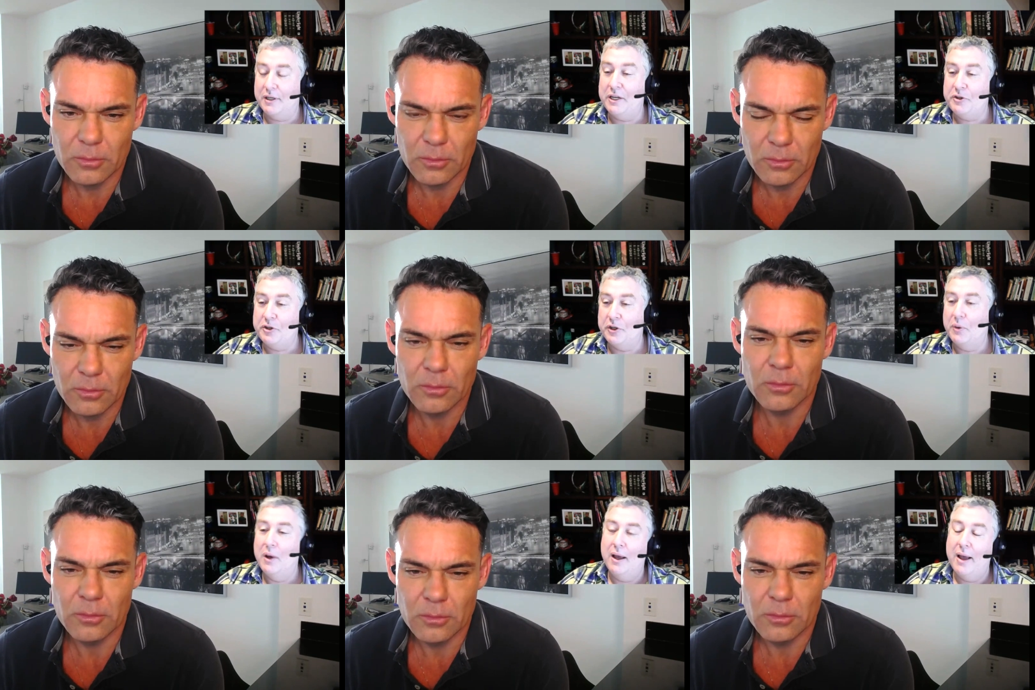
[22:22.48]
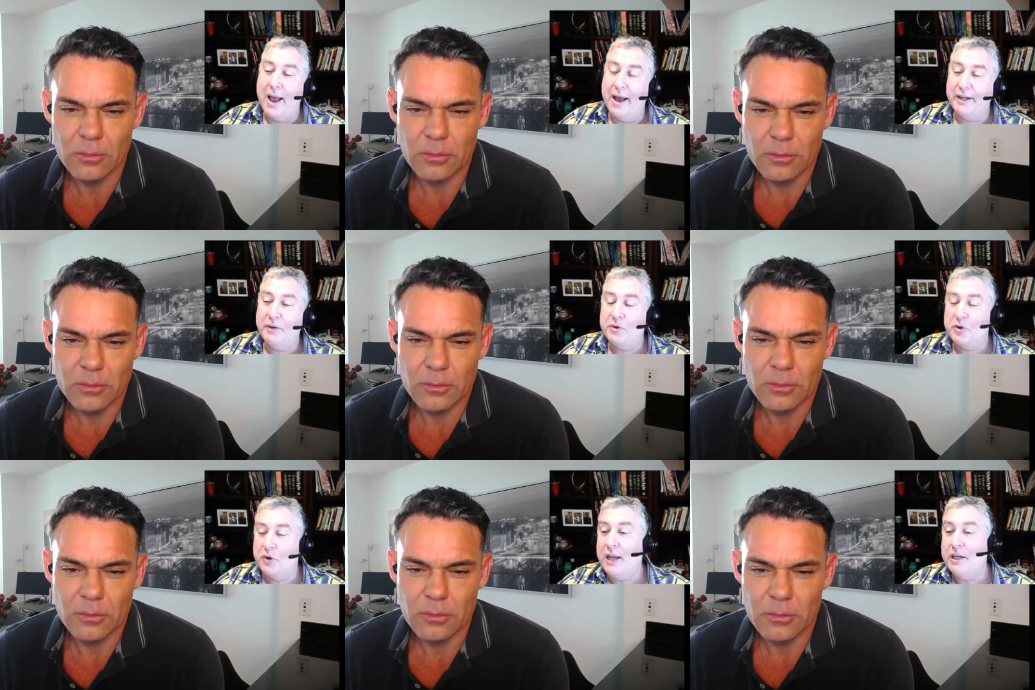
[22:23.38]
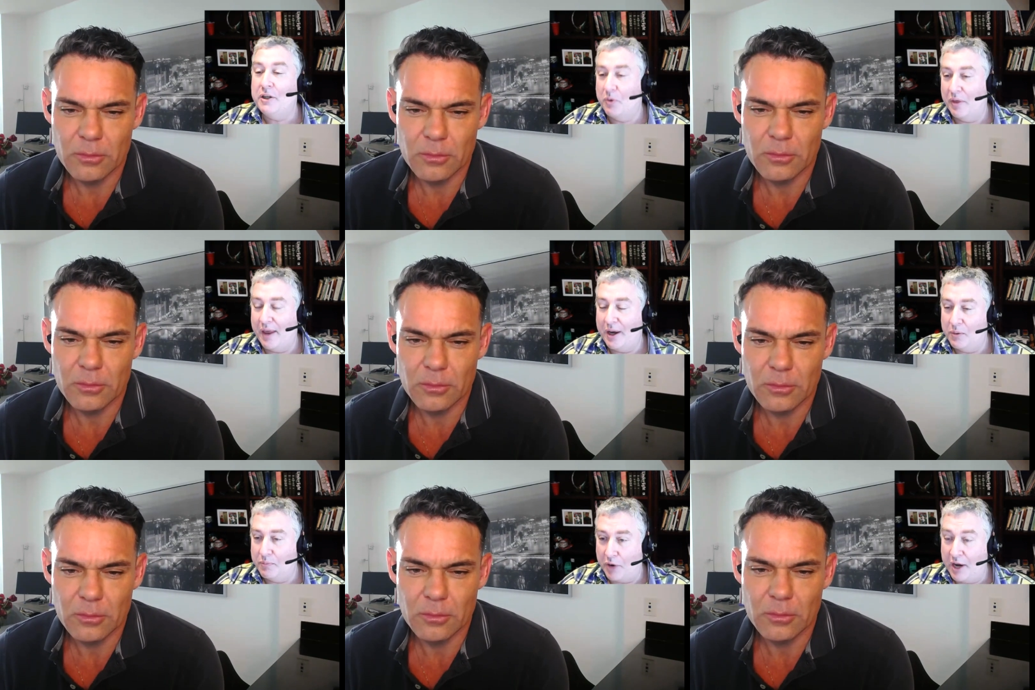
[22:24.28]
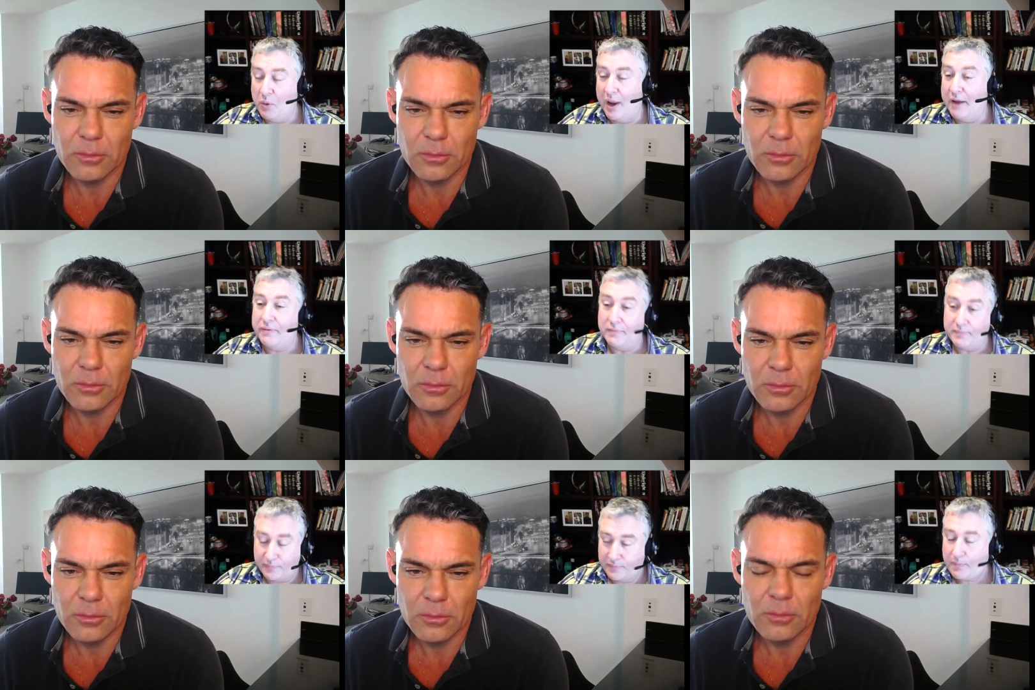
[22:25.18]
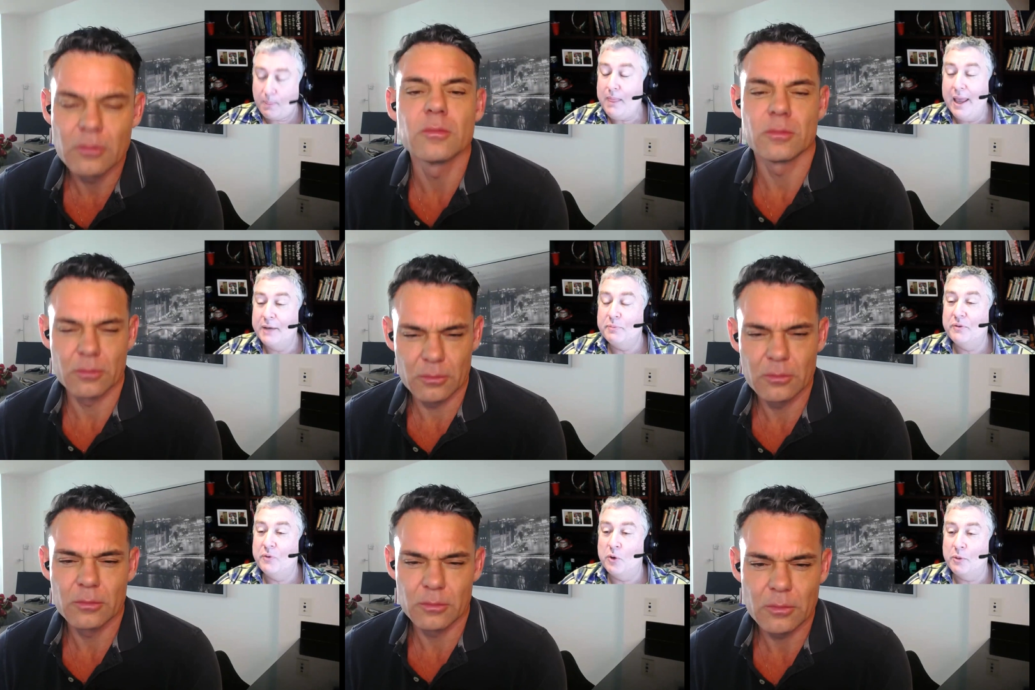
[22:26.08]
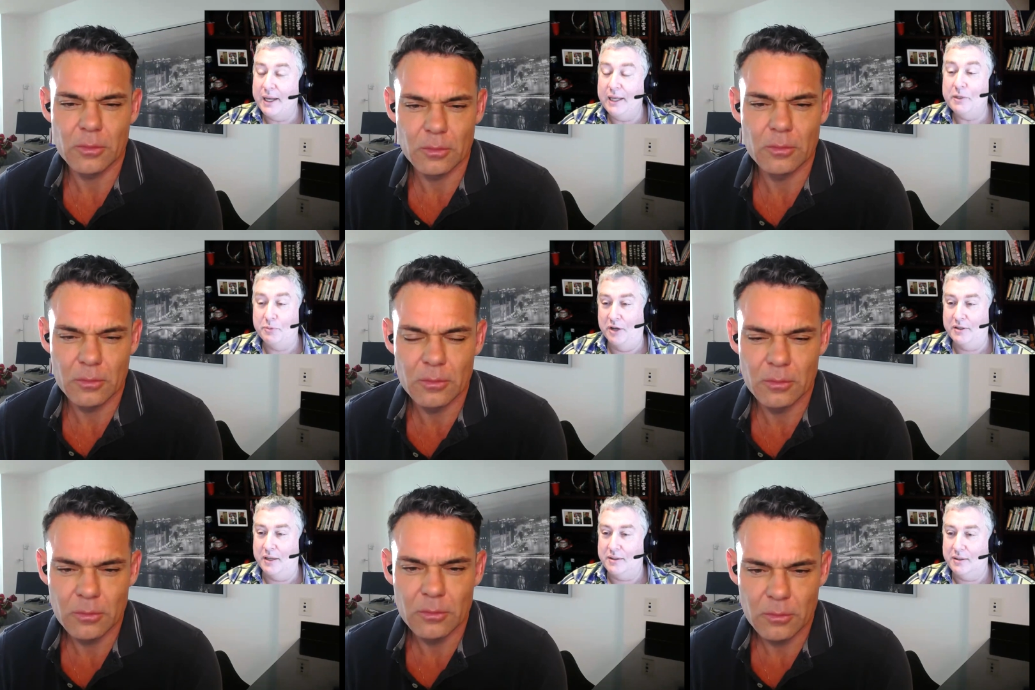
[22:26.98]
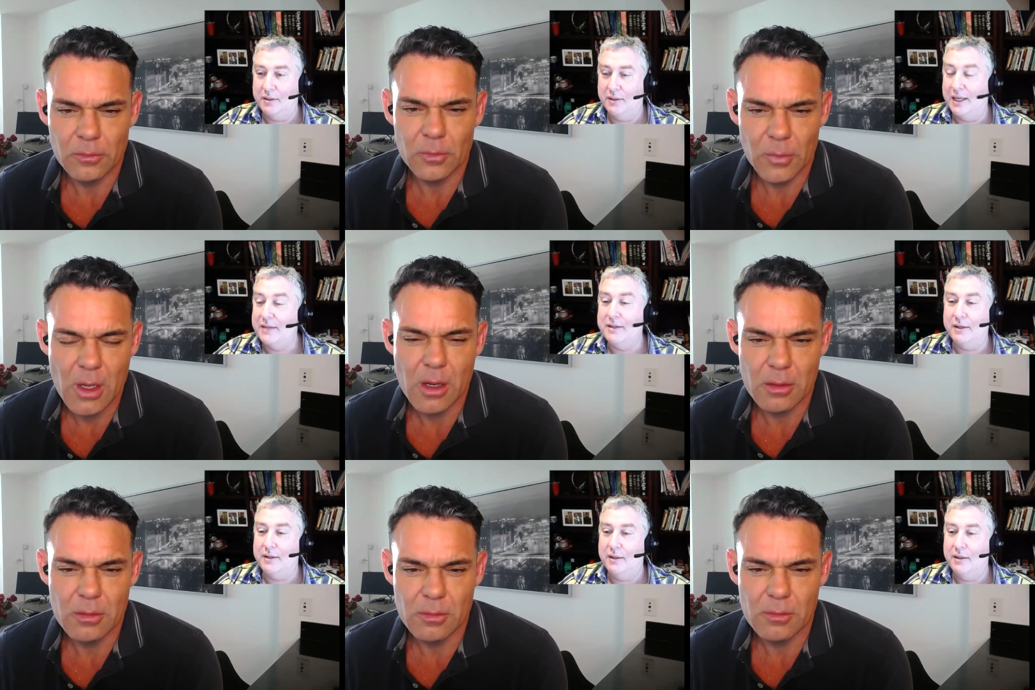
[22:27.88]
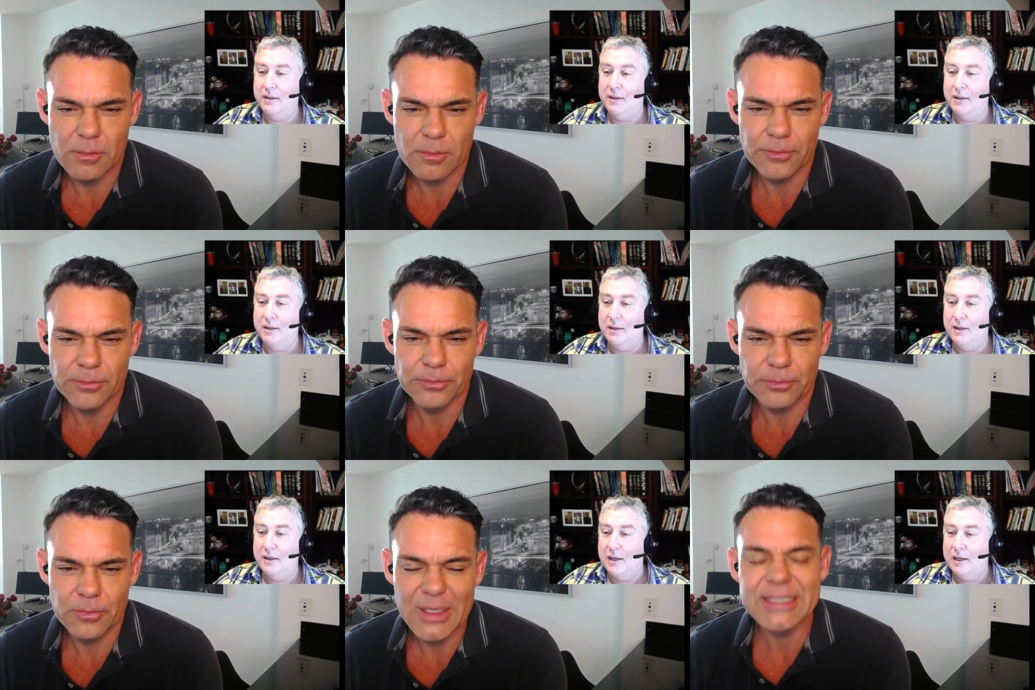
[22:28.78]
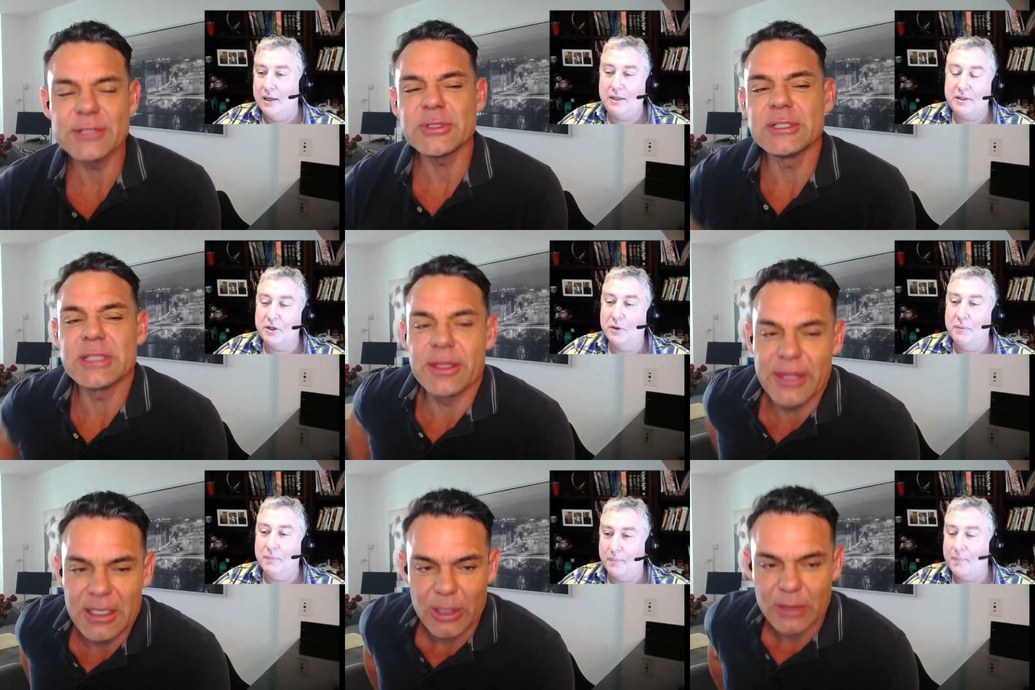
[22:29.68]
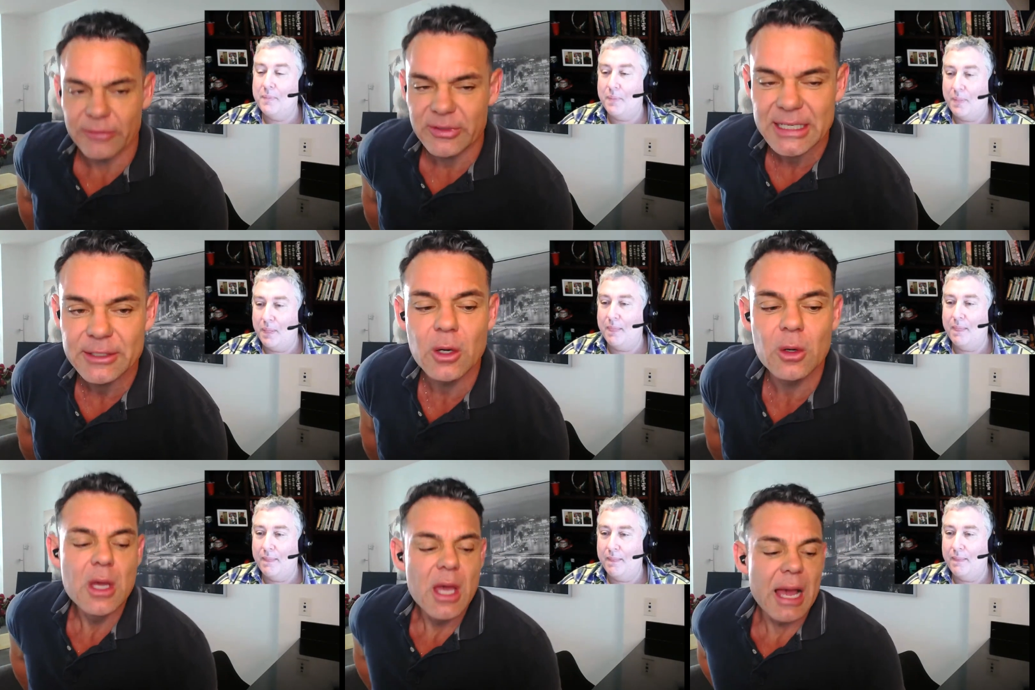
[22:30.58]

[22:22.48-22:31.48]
Speaker 1: to teach you how to go and train into a theta brainwave mm-hmm. and perform a healing process.
Speaker 2: That's yeah. it. It's interesting to say theta brainwave because I know,